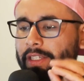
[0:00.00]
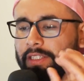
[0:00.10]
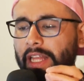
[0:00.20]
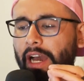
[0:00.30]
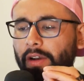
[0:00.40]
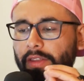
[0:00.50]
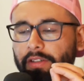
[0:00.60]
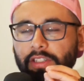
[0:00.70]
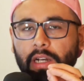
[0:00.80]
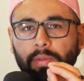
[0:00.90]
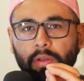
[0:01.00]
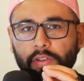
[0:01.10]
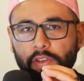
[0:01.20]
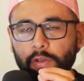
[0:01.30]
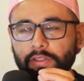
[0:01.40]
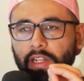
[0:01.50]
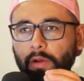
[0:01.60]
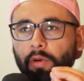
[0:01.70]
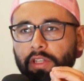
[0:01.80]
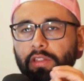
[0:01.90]
So now there's a couple of cues that
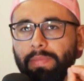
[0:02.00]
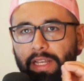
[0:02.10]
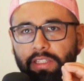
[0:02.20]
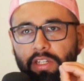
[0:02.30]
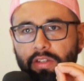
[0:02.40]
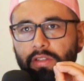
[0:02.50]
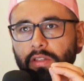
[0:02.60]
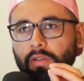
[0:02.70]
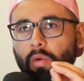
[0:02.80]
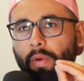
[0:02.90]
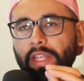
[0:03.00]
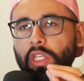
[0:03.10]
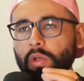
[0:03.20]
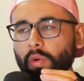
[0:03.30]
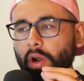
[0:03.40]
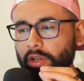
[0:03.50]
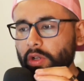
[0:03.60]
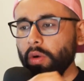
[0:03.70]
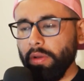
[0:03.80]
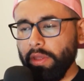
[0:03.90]
I want you to pay attention to when you are
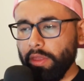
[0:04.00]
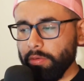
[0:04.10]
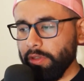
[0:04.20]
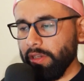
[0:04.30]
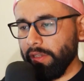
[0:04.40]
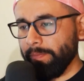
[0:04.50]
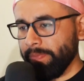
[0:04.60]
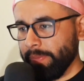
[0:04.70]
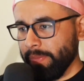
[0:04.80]
going through the